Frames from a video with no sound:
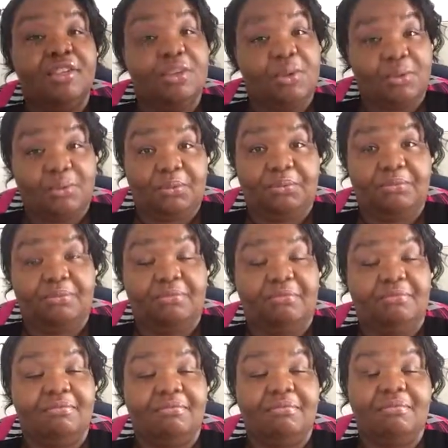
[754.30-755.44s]
So,
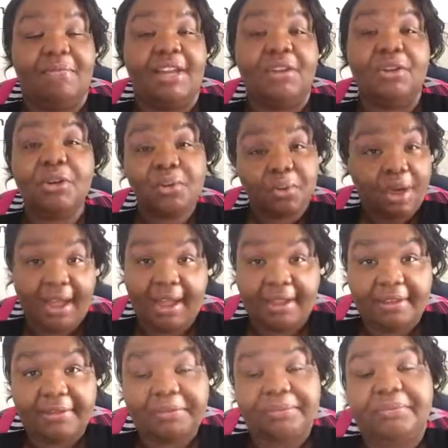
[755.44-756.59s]
my new
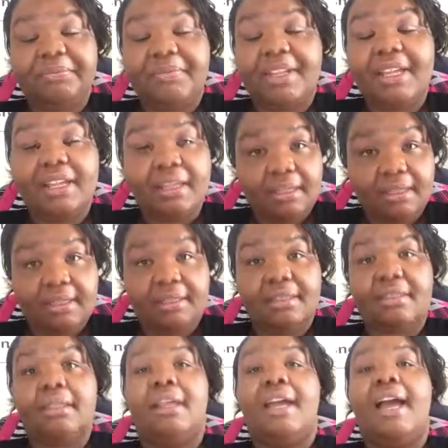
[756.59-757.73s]
why is
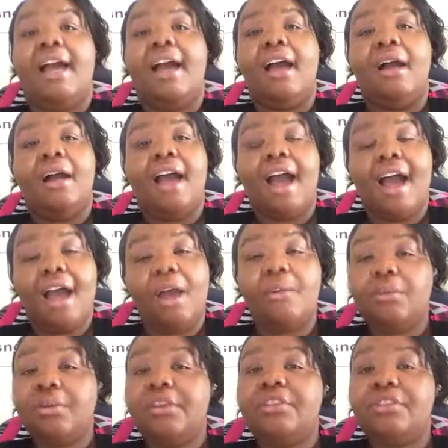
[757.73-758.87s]
I
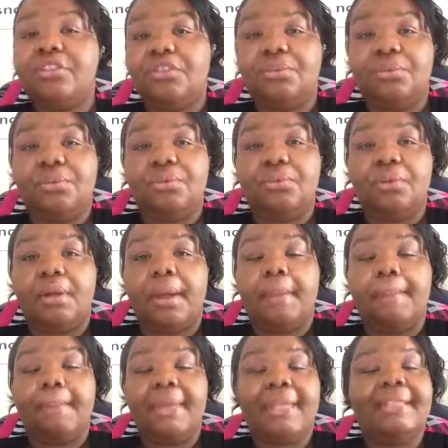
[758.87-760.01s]
want to
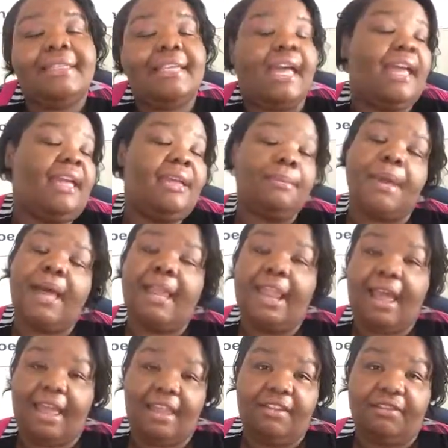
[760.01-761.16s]
maintain my
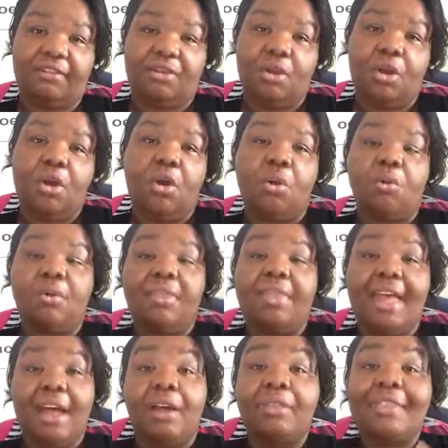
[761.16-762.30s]
life
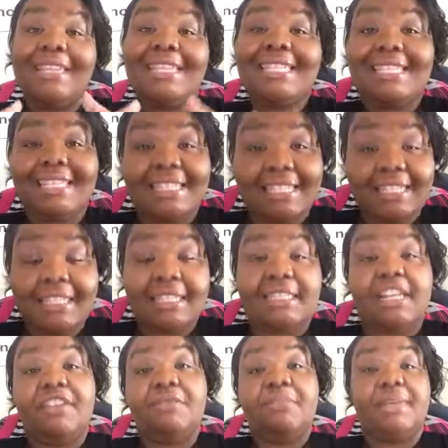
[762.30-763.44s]
without the
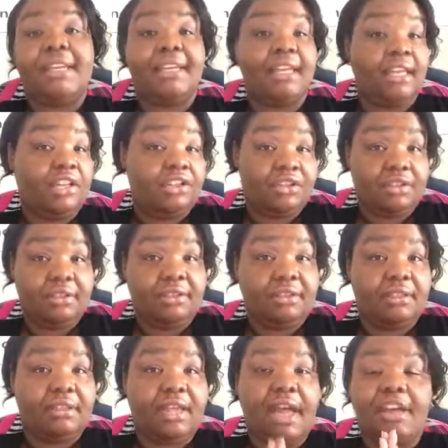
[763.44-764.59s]
assistance of medications.
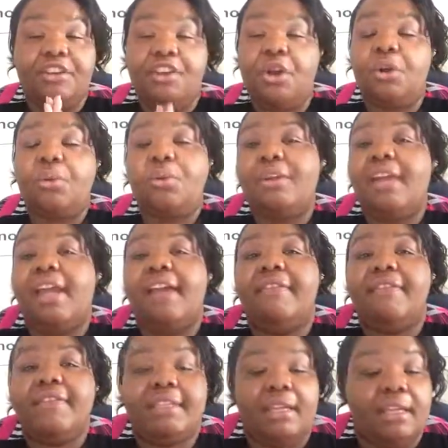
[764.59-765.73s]
I don't want to have
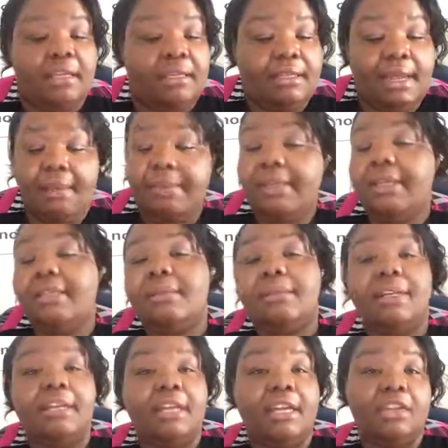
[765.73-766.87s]
to take diabetes
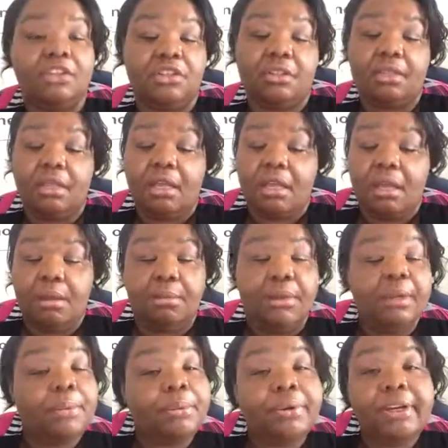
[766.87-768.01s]
medication,
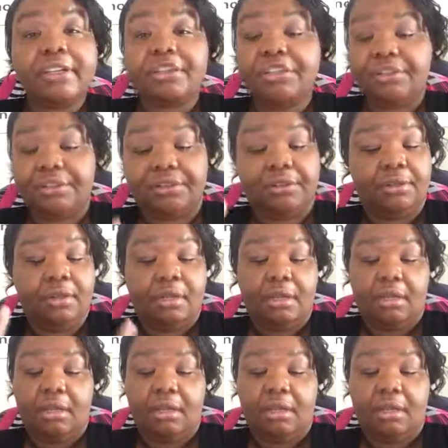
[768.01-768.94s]
blood pressure,